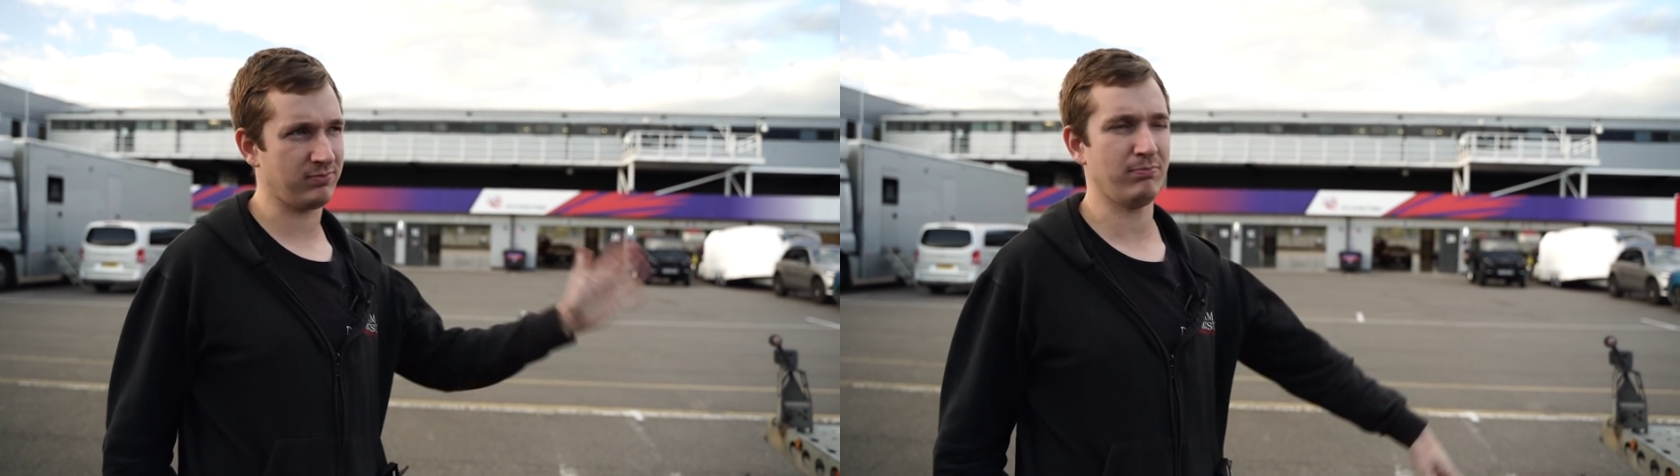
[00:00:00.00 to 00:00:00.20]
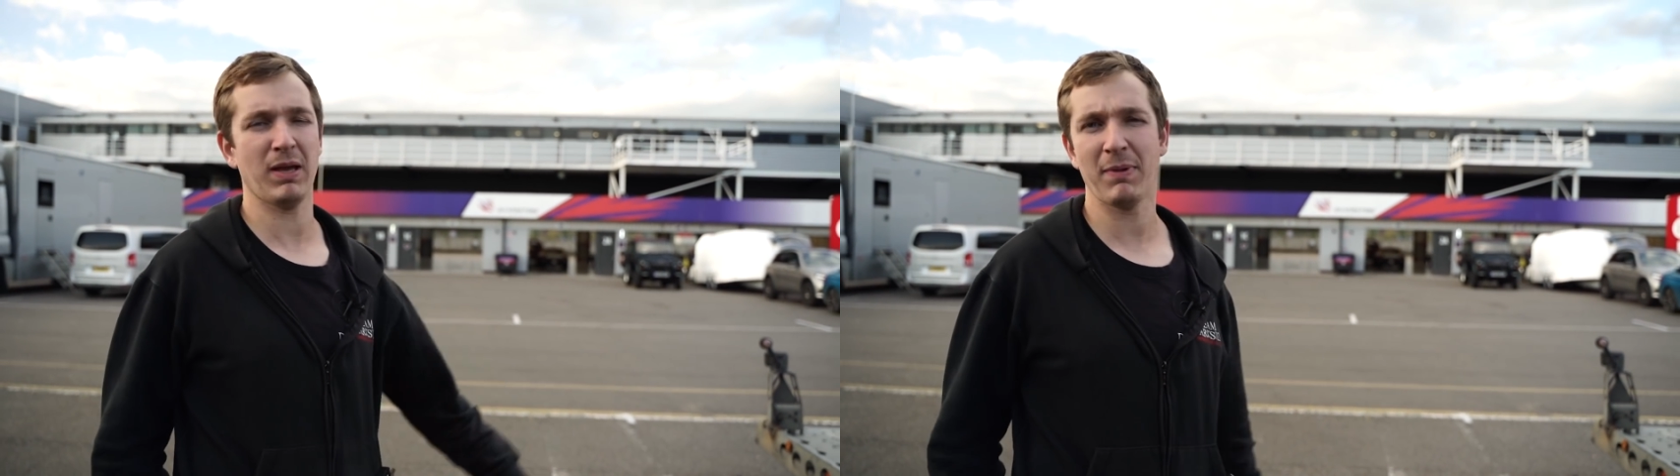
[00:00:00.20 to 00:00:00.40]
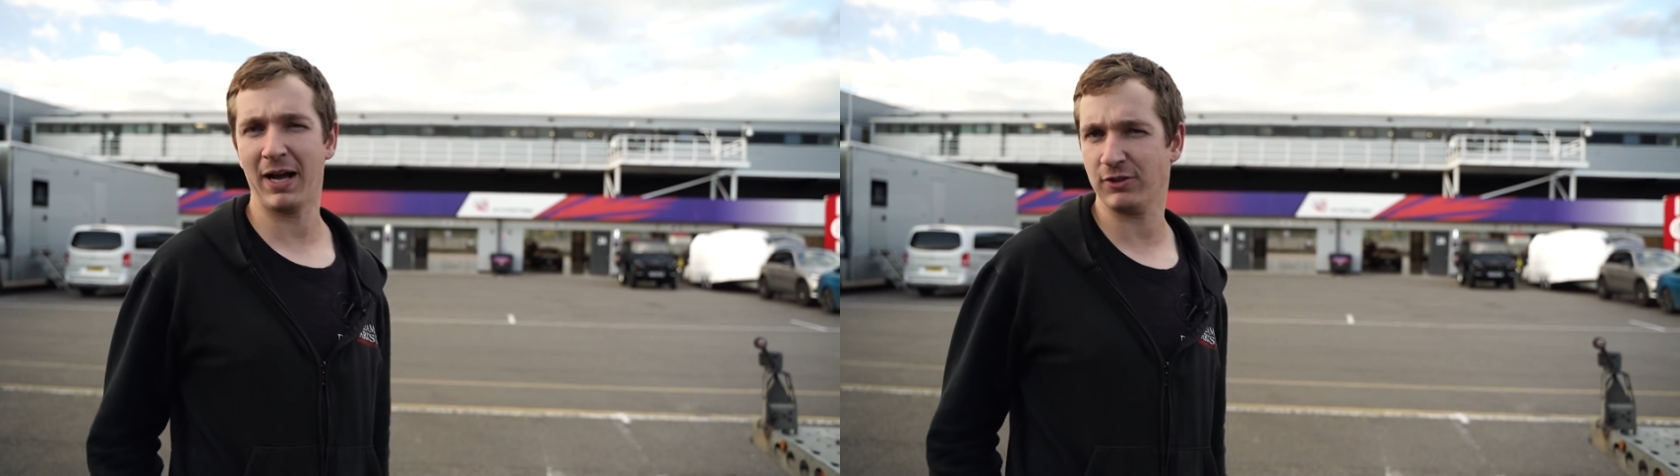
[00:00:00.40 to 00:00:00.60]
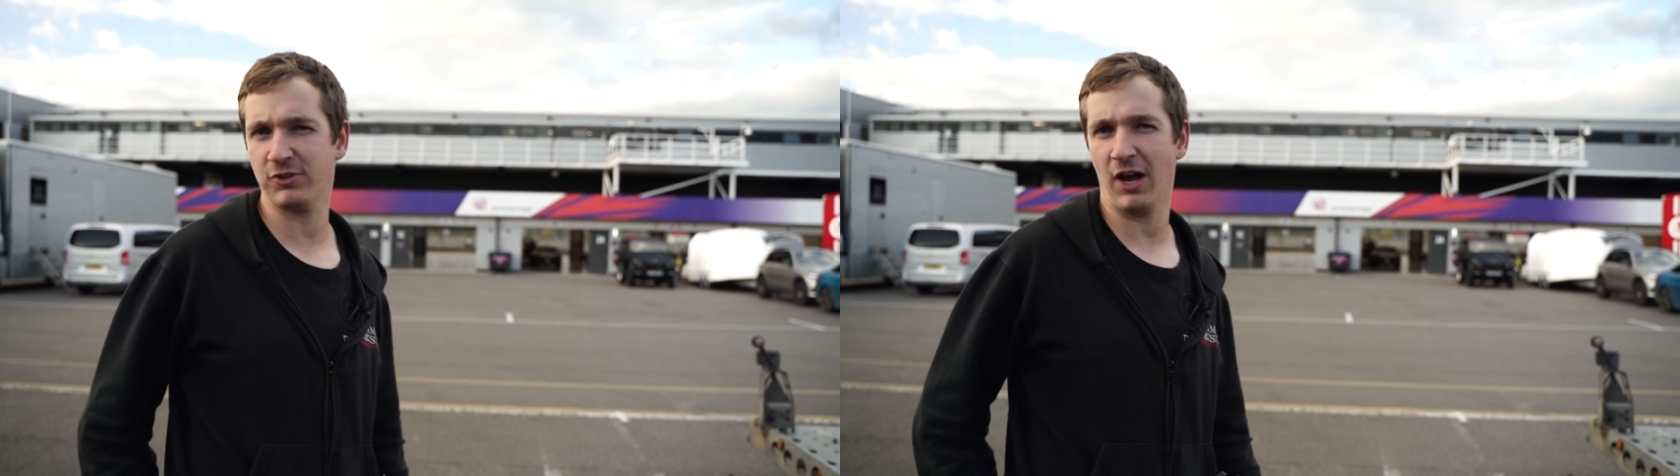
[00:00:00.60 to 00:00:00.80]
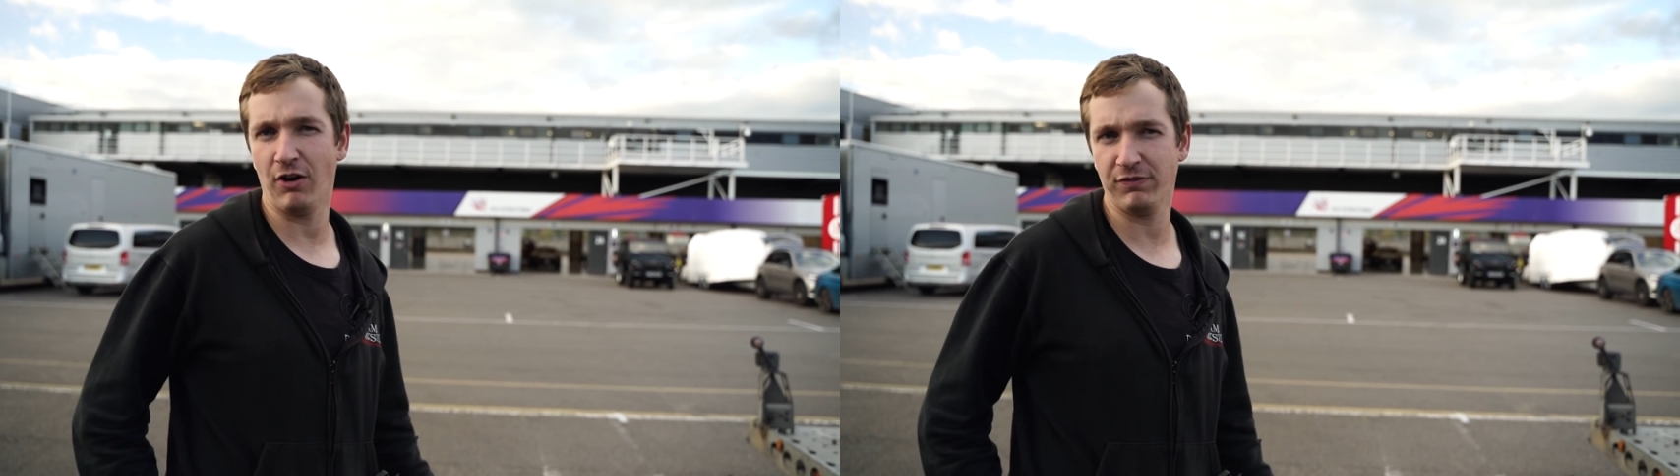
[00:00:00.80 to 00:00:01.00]
me and Mike just
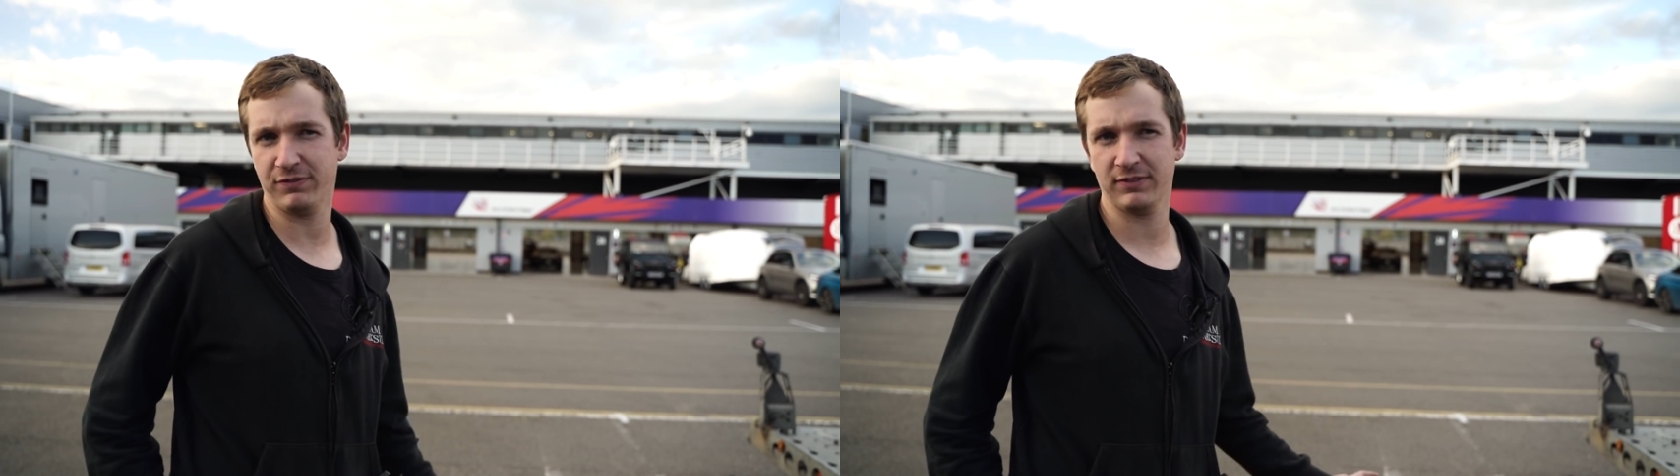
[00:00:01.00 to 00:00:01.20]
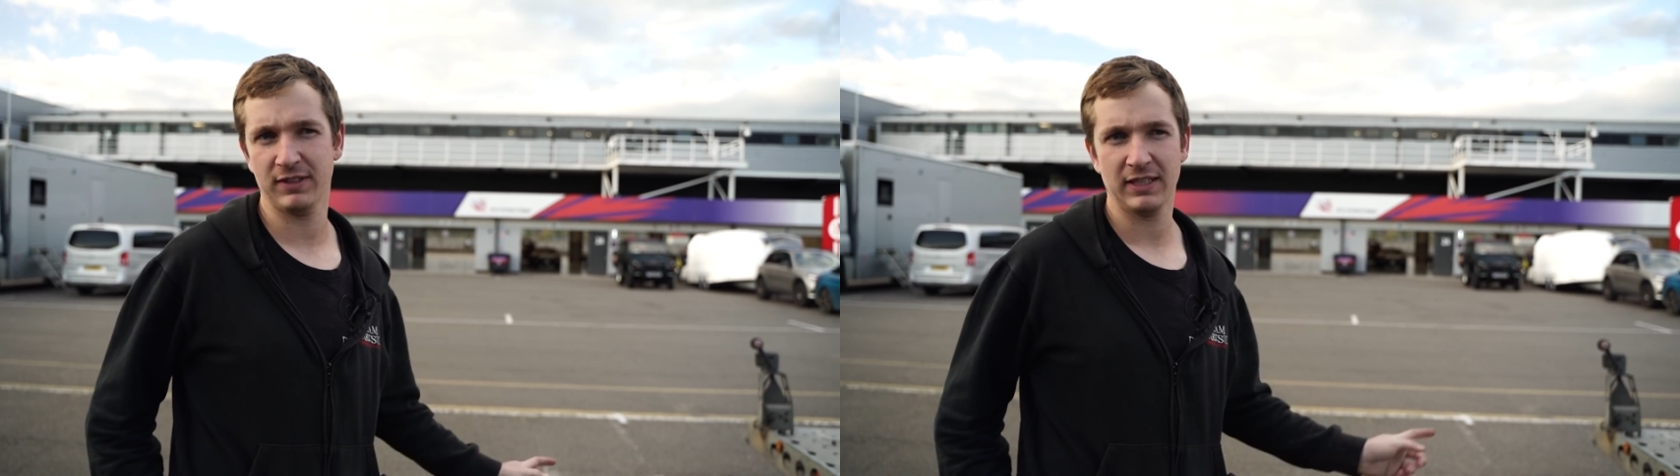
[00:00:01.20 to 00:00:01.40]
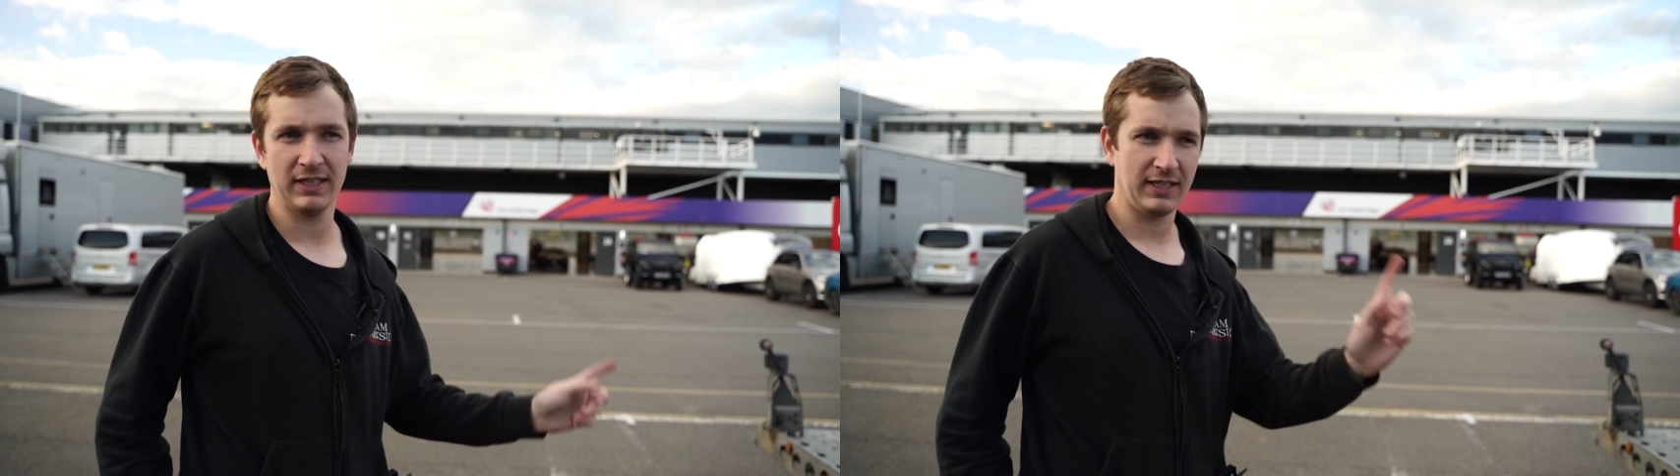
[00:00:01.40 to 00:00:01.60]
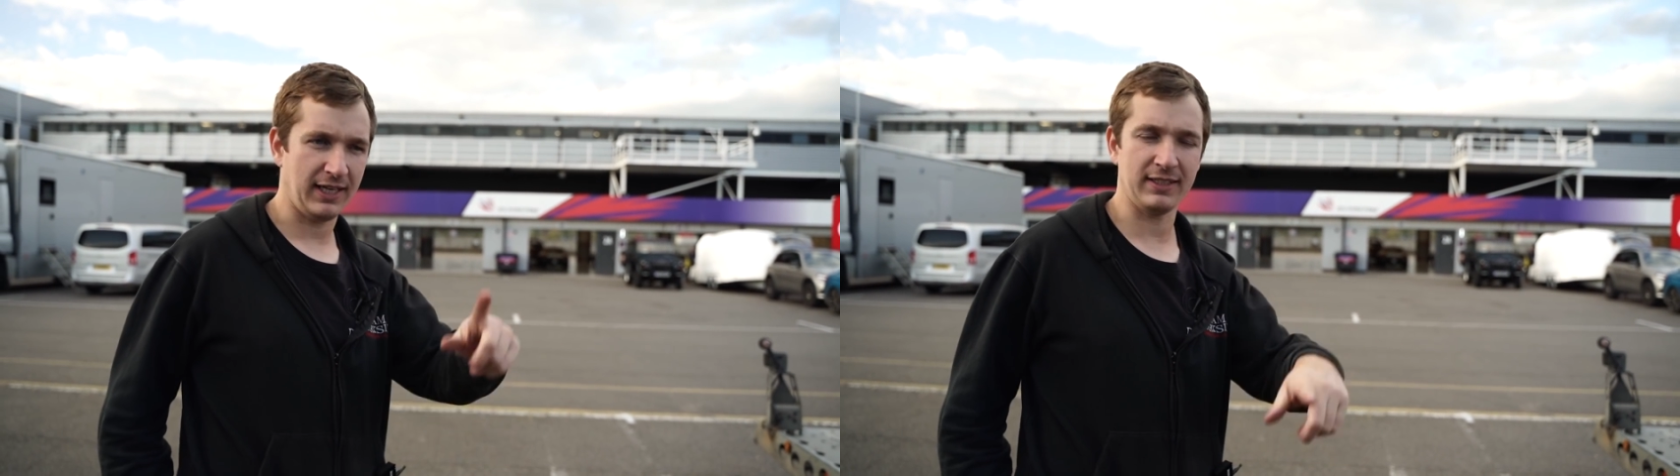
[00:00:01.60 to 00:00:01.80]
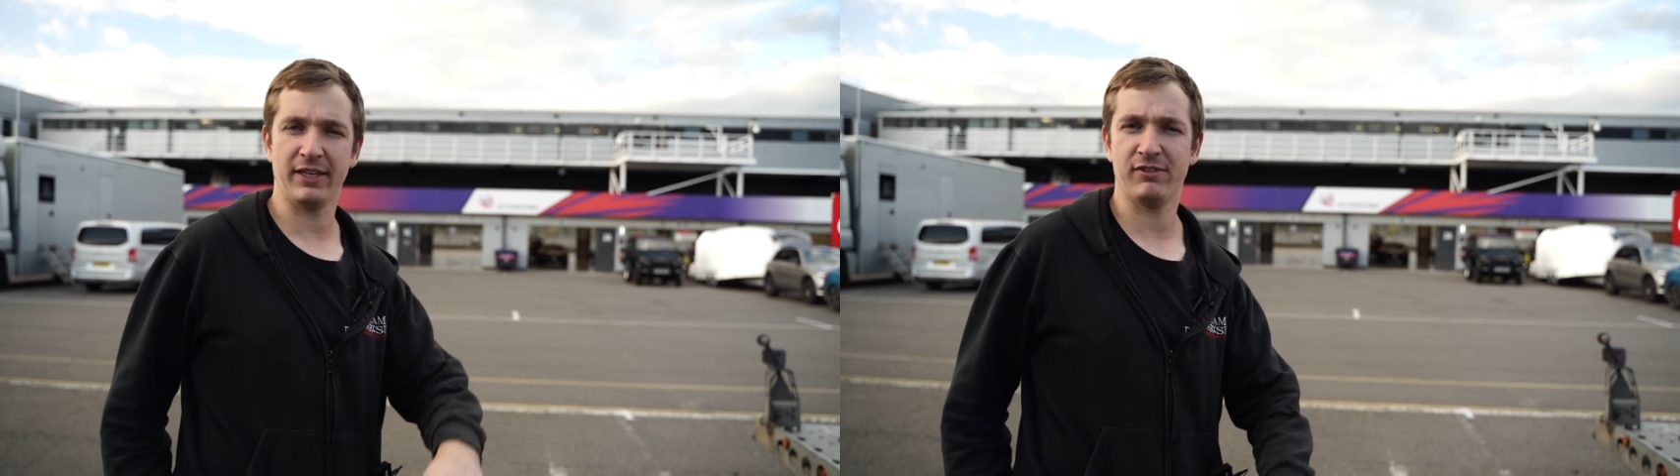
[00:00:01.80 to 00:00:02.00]
set off
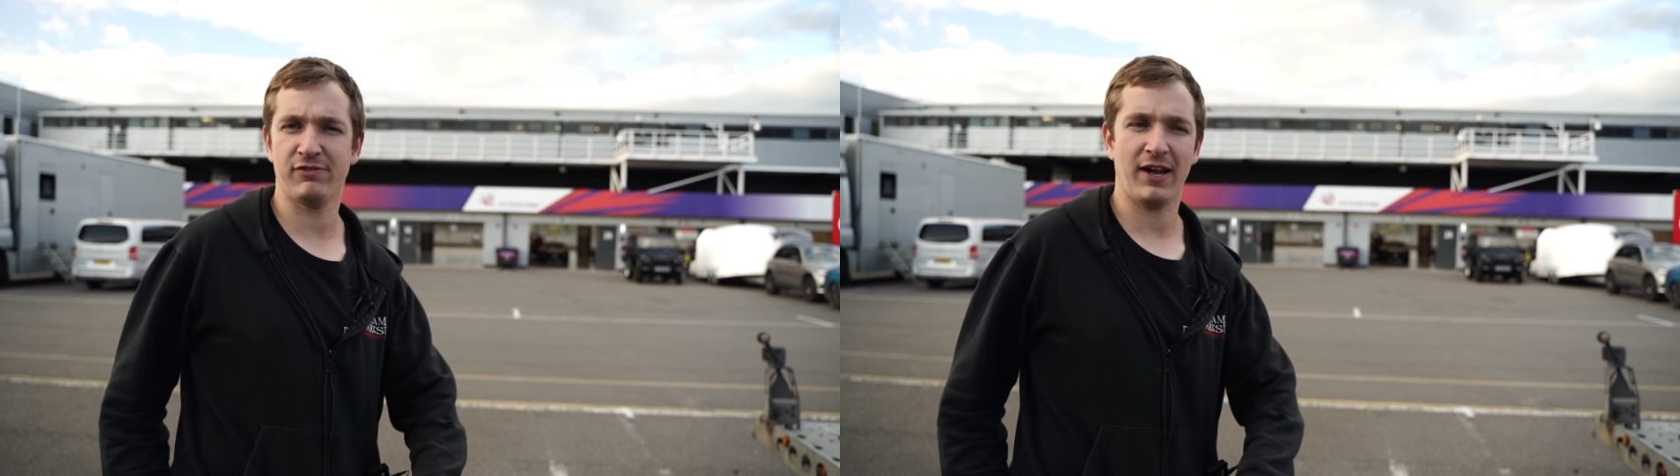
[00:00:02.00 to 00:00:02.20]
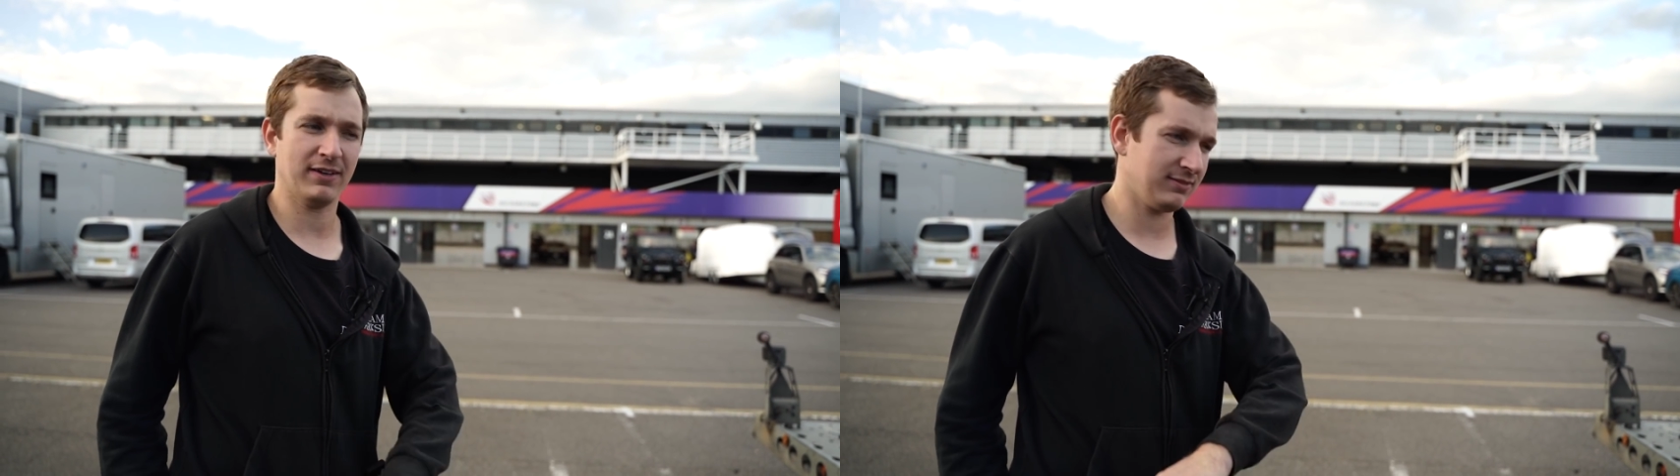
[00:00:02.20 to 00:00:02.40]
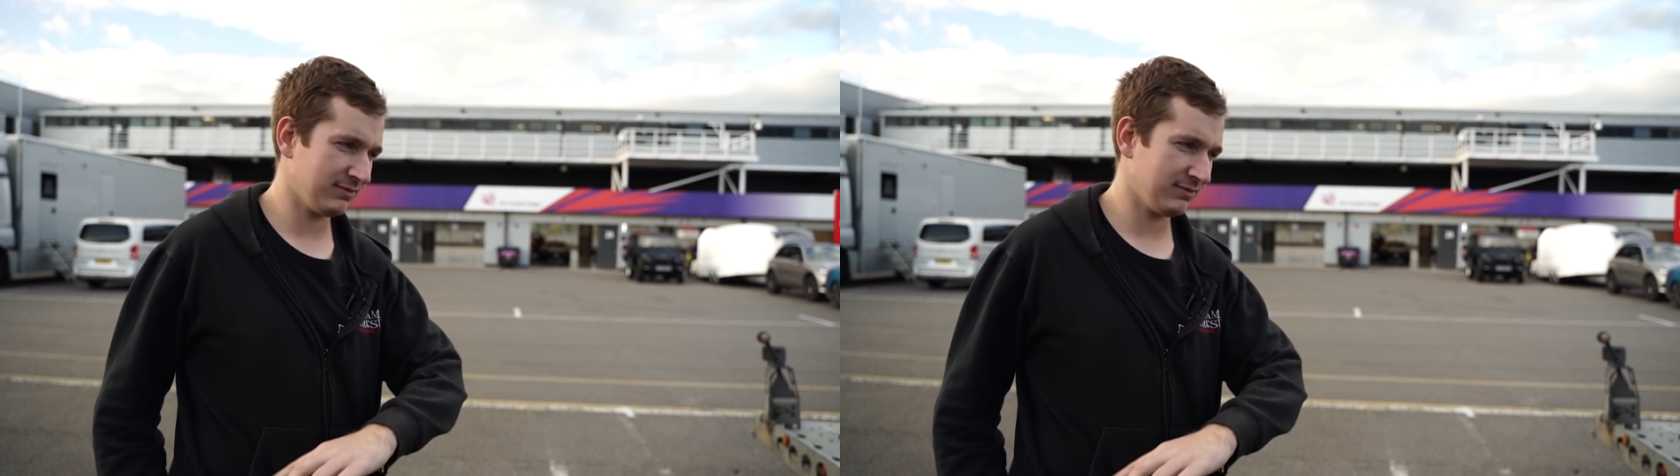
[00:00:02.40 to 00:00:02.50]
in Lee's van.